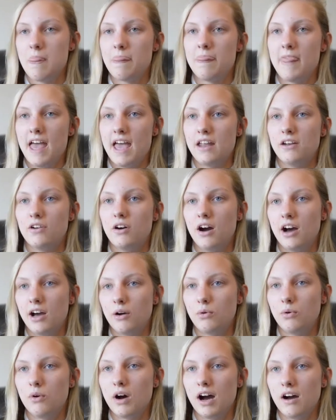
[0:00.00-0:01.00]
then I
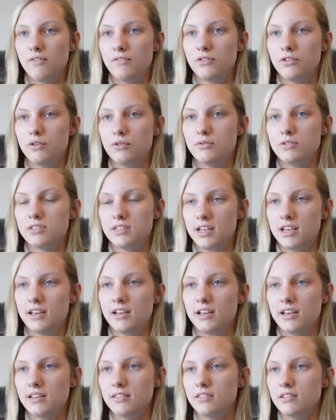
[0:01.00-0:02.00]
will have to
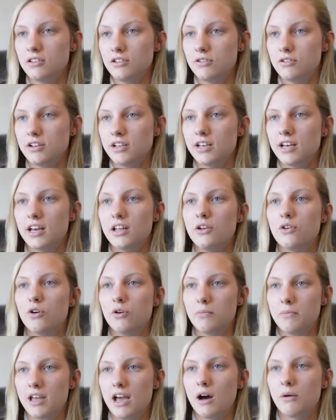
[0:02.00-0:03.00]
sit in the unit and
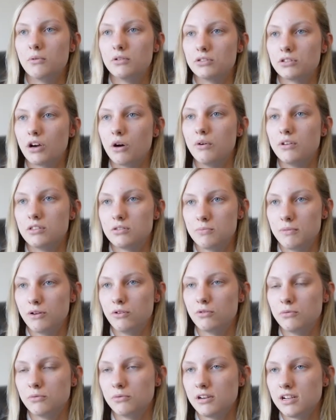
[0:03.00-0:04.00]
not be able to go into my
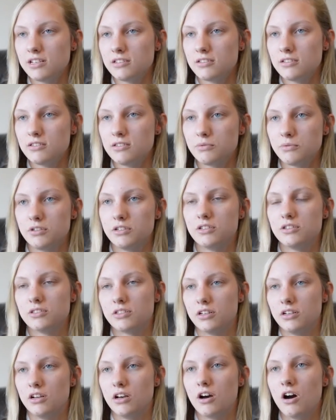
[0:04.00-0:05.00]
normal lessons, which is
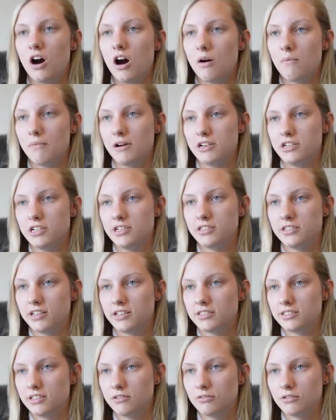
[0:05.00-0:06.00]
going to harm my
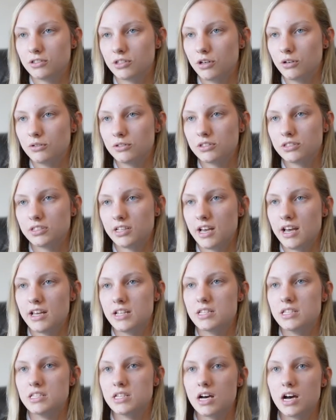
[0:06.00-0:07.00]
GCSE results,
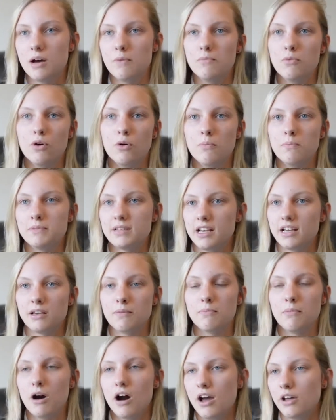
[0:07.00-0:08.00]
and I'm not
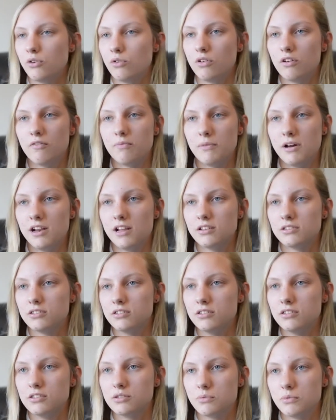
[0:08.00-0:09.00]
taking part in all of my
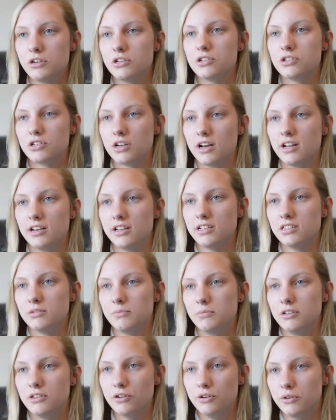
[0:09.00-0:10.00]
lessons, which I need
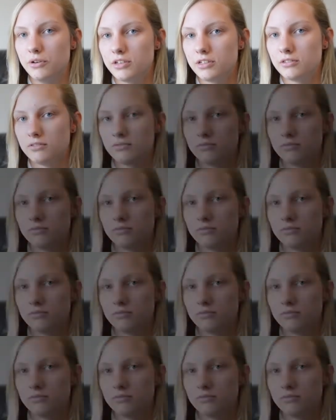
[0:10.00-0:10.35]
to be doing.